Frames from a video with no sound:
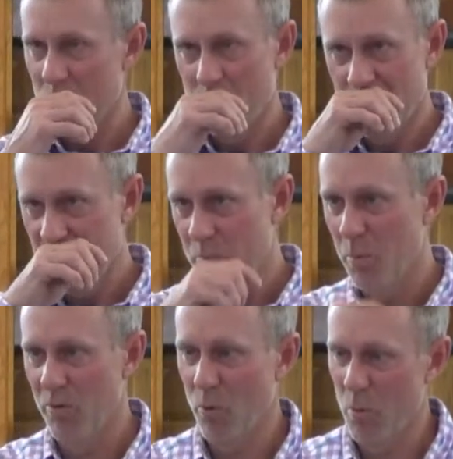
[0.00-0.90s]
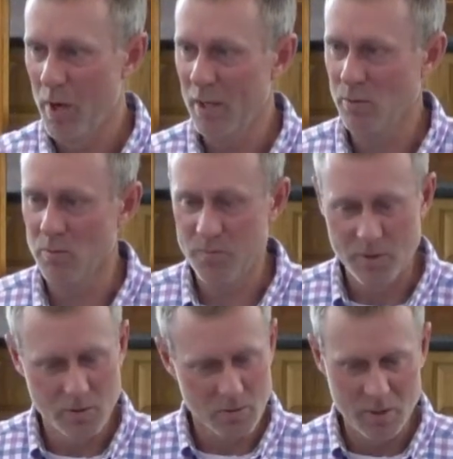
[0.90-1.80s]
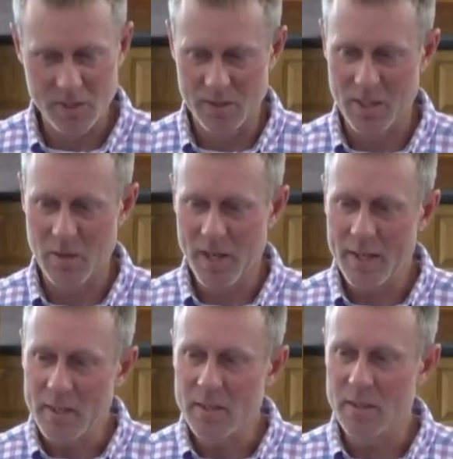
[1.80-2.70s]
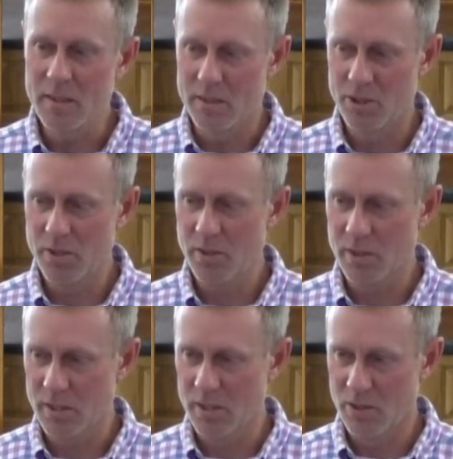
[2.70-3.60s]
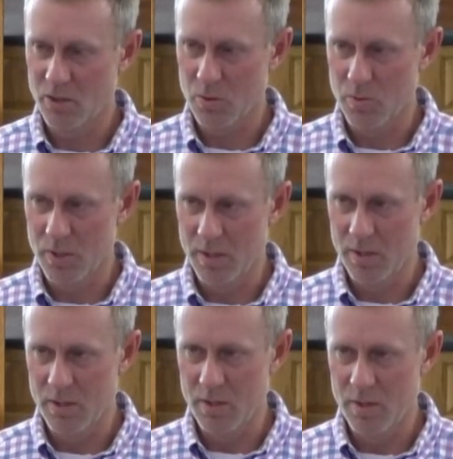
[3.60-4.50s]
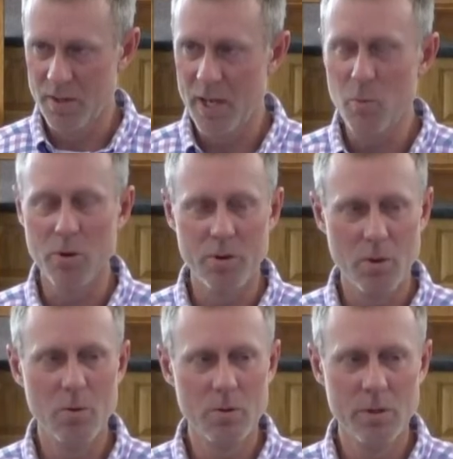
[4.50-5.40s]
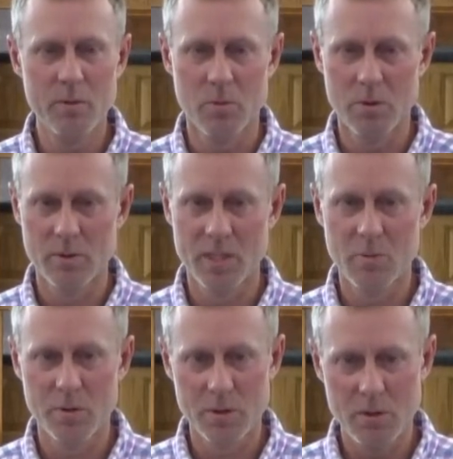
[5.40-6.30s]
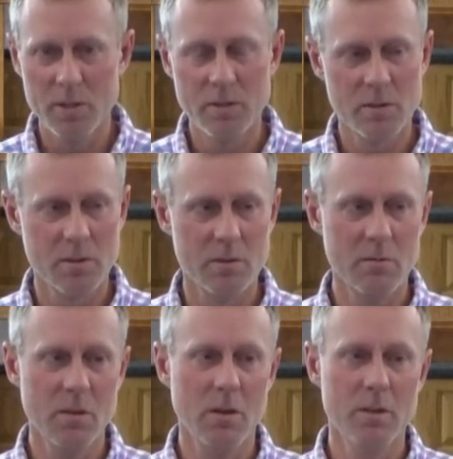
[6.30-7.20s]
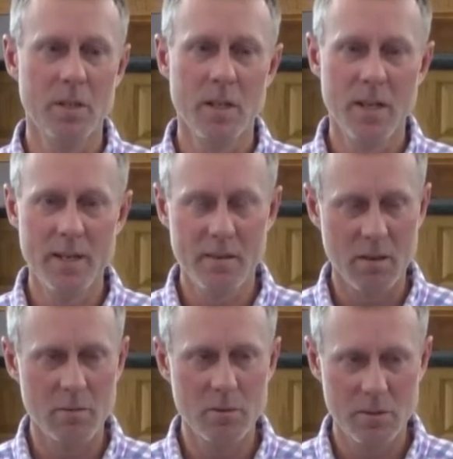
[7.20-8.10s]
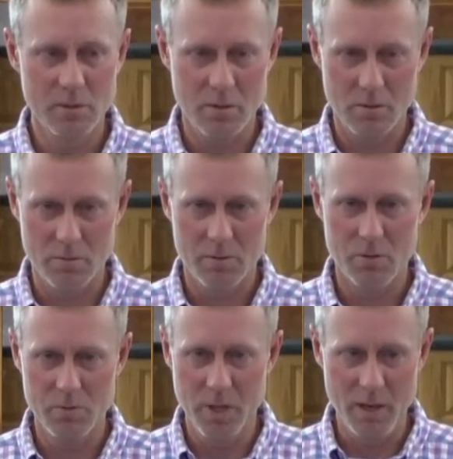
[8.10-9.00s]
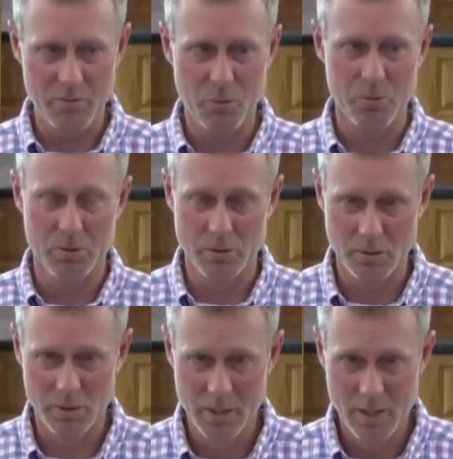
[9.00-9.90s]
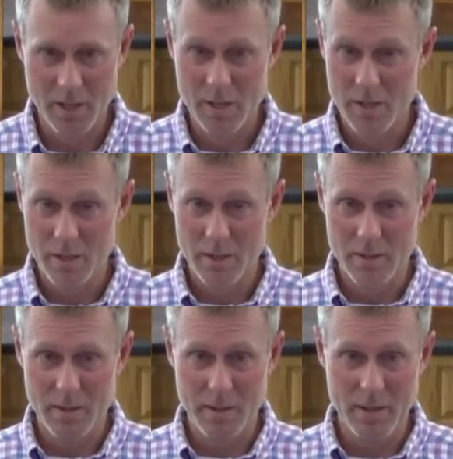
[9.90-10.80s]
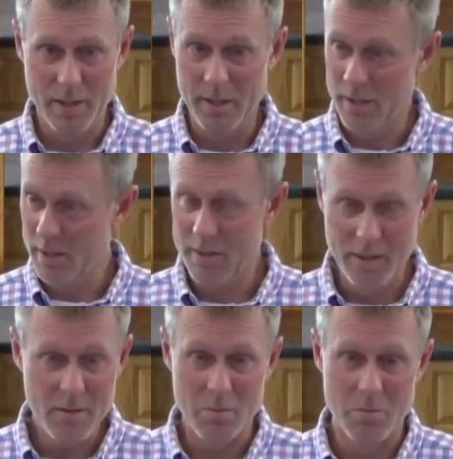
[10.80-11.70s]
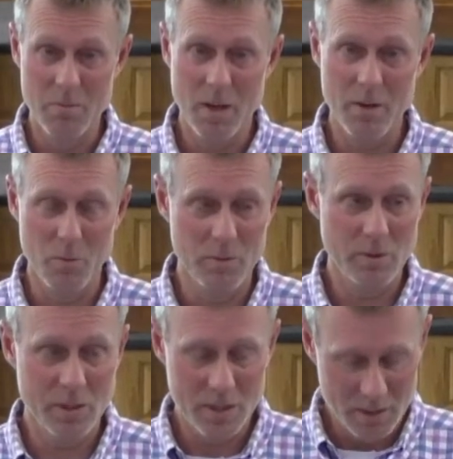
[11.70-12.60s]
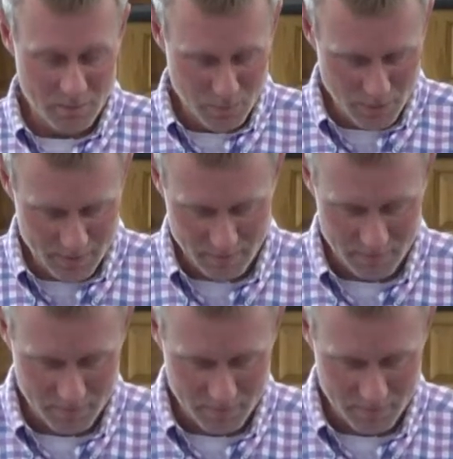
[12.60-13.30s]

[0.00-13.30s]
to perform an actual physical healing. Jesus did this so that they would know who he was. They would know he's the Son of God. He's come to this earth to die for us. And them, like the ones that didn't even believe him